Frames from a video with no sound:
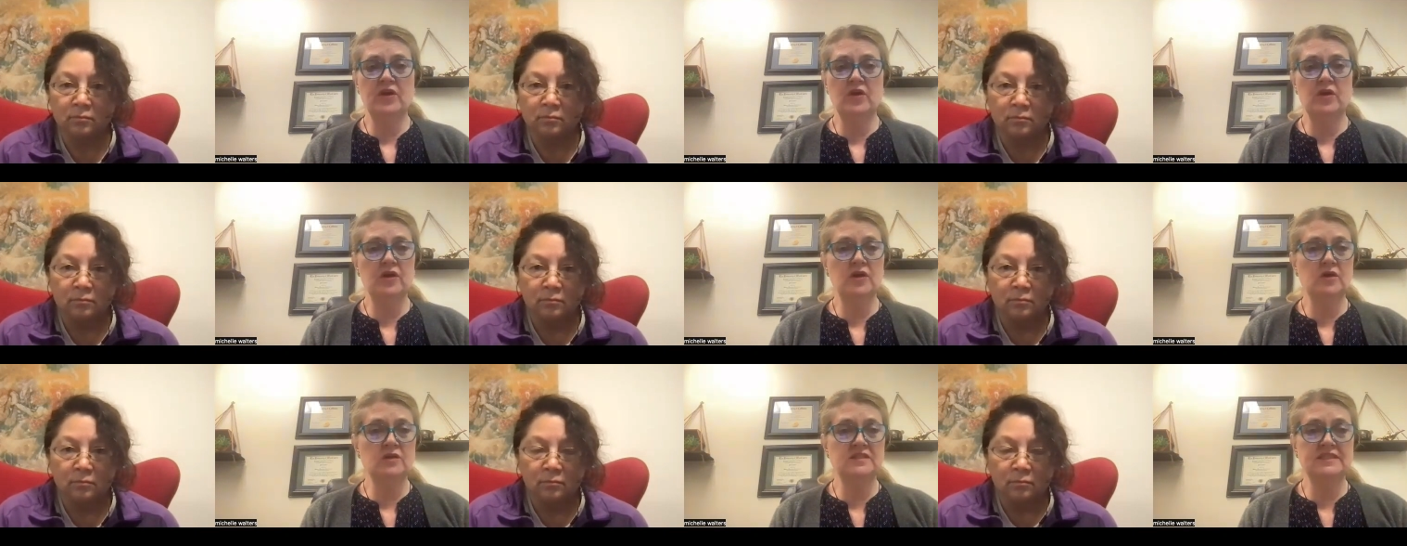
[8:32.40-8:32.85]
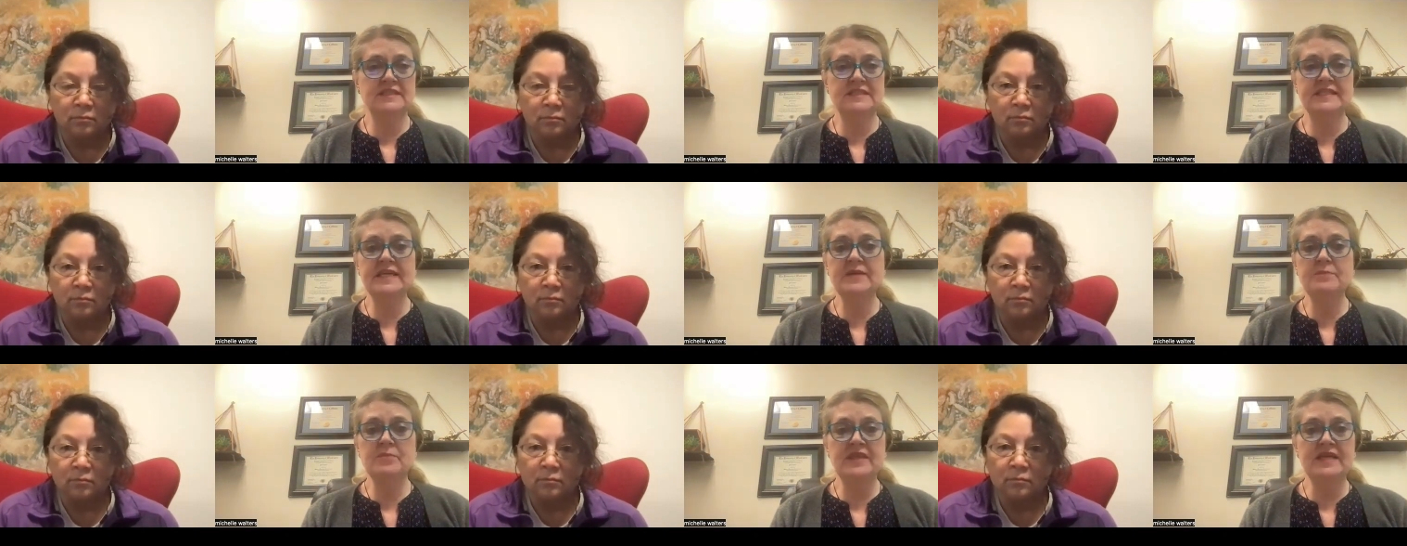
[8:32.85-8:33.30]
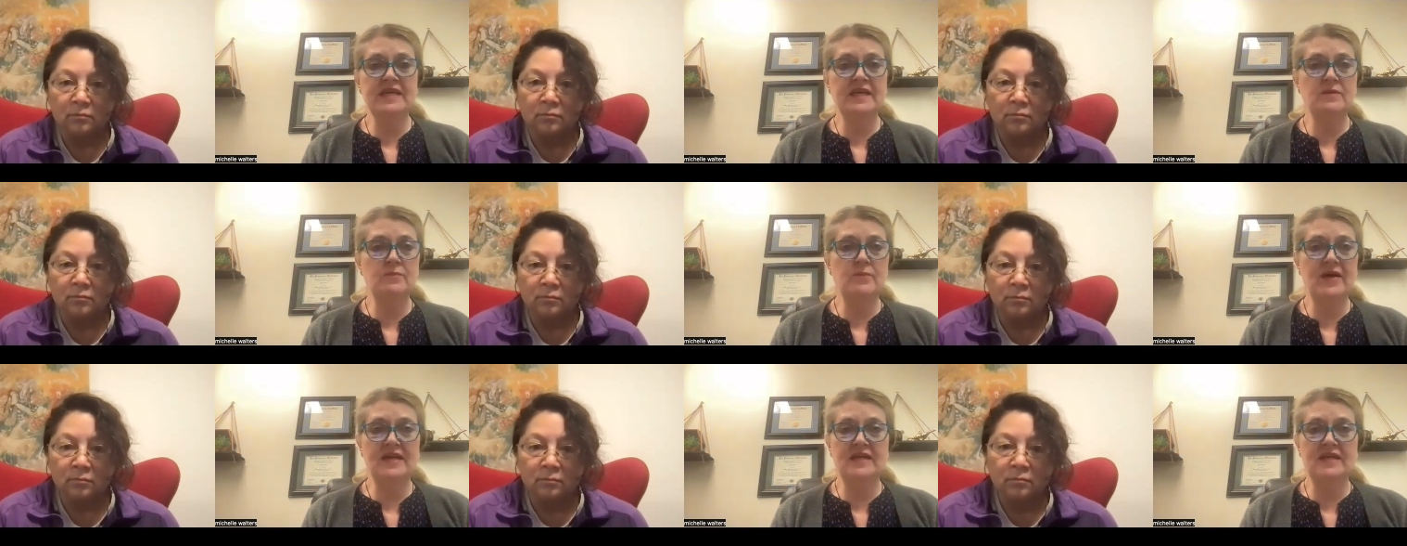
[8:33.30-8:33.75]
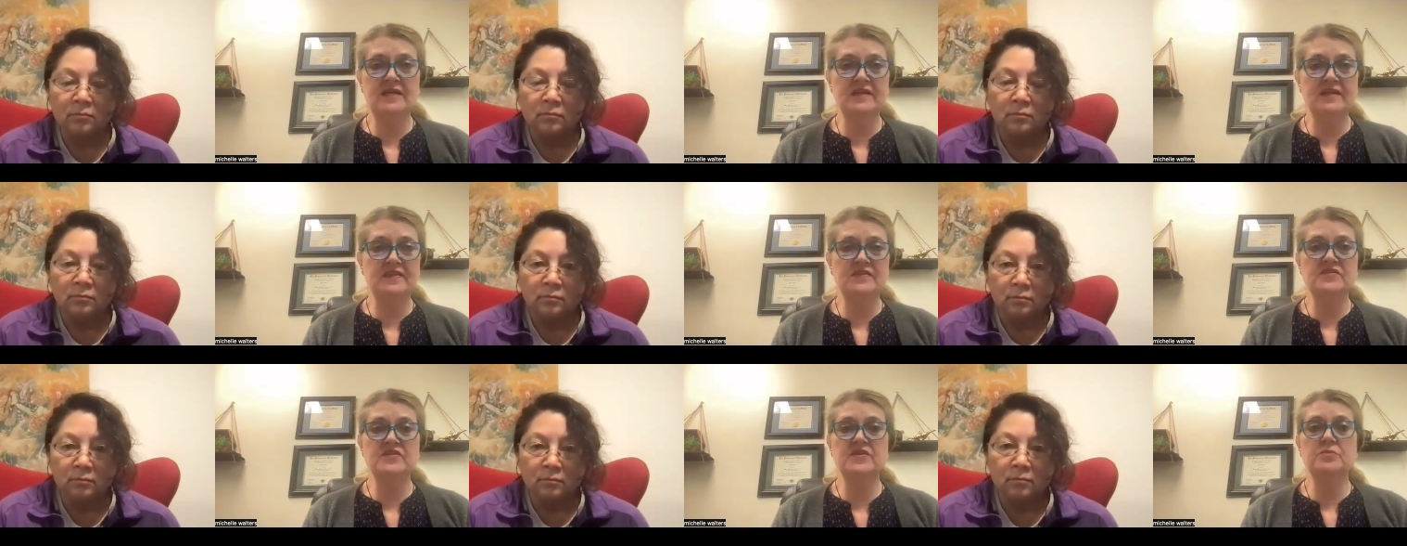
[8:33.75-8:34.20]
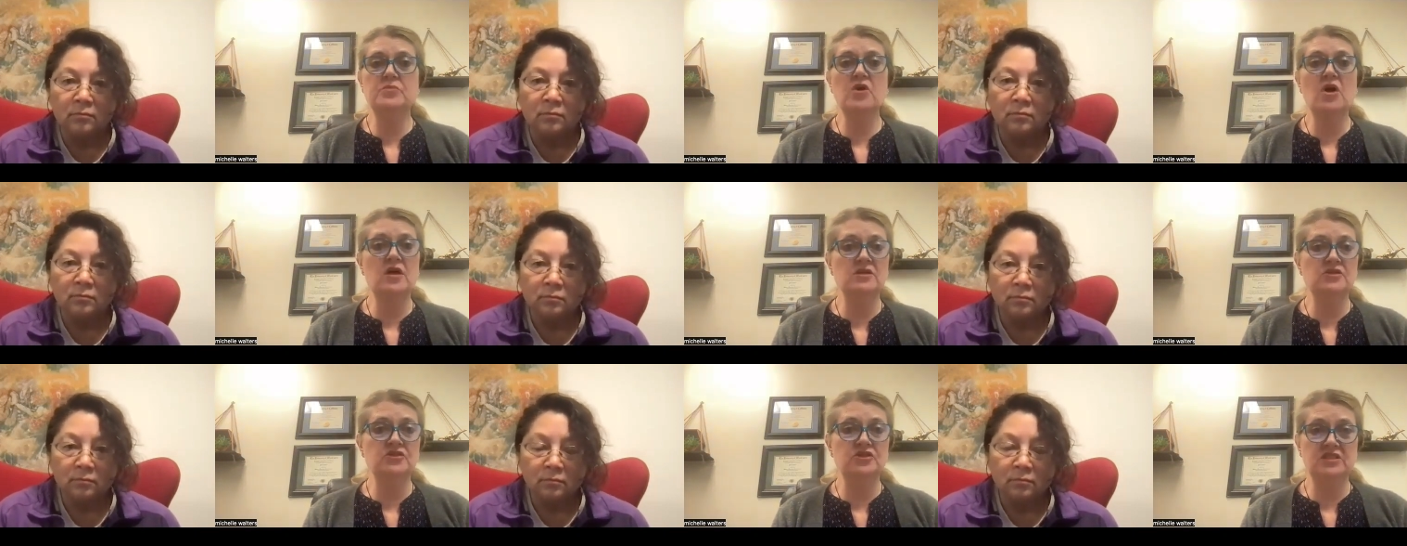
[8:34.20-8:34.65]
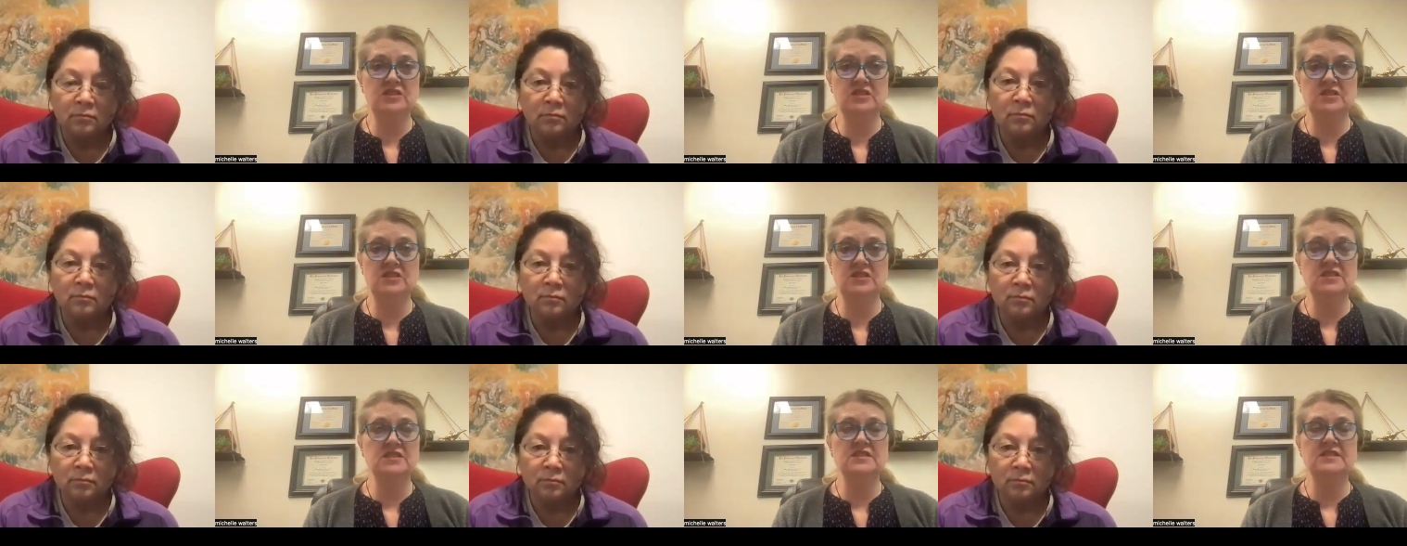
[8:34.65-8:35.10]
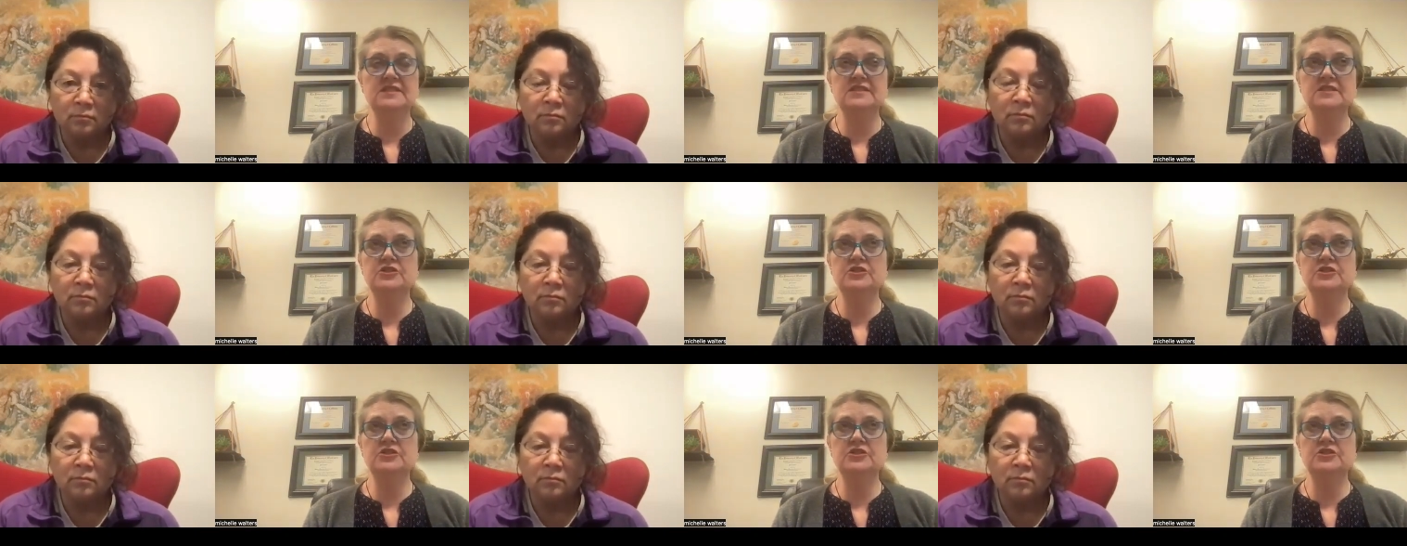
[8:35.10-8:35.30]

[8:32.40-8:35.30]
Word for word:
Speaker 1: where they're deeply embedded in the subconscious